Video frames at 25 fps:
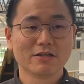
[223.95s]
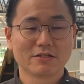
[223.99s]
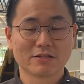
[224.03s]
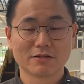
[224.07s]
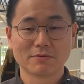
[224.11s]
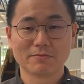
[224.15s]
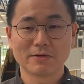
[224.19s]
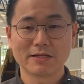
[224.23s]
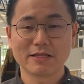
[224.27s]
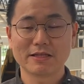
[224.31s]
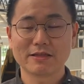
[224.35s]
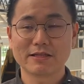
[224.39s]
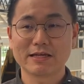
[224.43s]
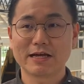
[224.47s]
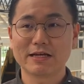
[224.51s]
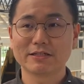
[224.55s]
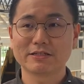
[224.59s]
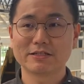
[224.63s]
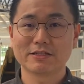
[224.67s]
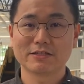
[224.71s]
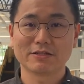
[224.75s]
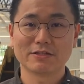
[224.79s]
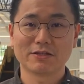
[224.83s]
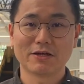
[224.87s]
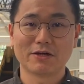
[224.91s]
So meaning
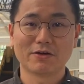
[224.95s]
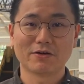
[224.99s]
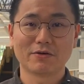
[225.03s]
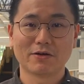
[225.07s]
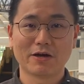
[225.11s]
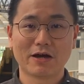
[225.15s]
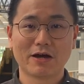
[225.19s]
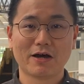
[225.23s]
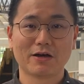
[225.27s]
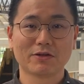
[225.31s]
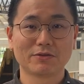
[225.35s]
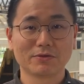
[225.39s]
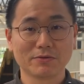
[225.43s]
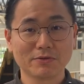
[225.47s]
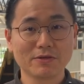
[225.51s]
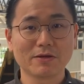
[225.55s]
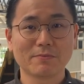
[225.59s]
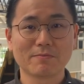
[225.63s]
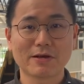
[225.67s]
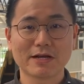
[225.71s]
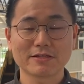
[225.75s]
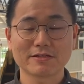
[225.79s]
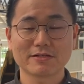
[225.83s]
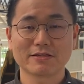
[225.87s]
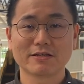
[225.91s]
that, you know, doing
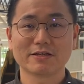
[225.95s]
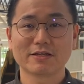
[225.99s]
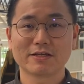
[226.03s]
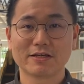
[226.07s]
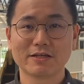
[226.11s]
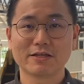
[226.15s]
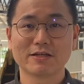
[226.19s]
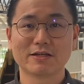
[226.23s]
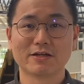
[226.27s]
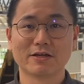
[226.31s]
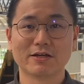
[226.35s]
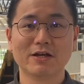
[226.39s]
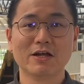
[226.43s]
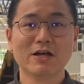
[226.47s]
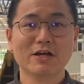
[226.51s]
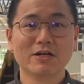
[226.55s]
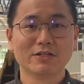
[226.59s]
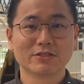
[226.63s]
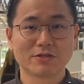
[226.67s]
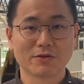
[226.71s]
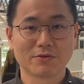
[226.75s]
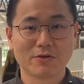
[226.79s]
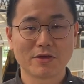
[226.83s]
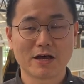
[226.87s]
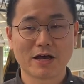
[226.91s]
a master here,
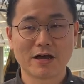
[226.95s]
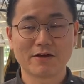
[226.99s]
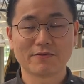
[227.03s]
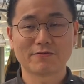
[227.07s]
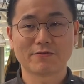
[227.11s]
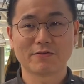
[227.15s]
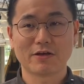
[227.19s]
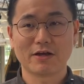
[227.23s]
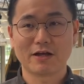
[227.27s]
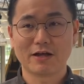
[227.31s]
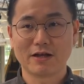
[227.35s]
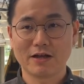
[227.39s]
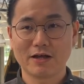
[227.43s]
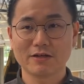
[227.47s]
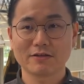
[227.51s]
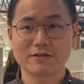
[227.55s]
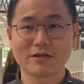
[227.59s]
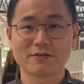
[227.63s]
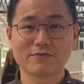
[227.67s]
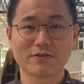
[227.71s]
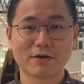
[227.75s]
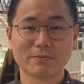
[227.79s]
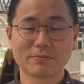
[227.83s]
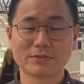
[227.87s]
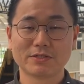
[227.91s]
so you have a
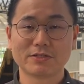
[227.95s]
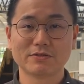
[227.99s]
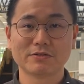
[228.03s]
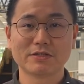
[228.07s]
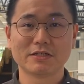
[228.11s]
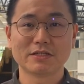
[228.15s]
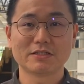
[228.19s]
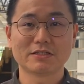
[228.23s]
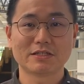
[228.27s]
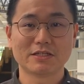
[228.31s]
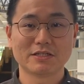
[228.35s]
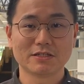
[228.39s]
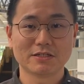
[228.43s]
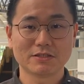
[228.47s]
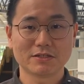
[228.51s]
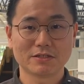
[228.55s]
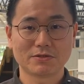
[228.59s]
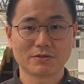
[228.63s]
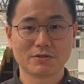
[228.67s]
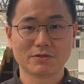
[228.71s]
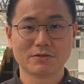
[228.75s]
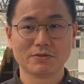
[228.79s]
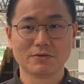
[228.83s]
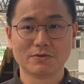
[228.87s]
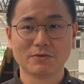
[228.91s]
lot of opportunities
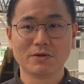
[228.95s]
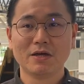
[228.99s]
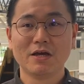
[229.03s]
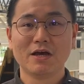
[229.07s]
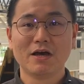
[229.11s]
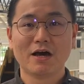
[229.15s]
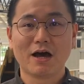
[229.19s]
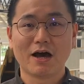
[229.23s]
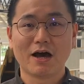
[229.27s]
to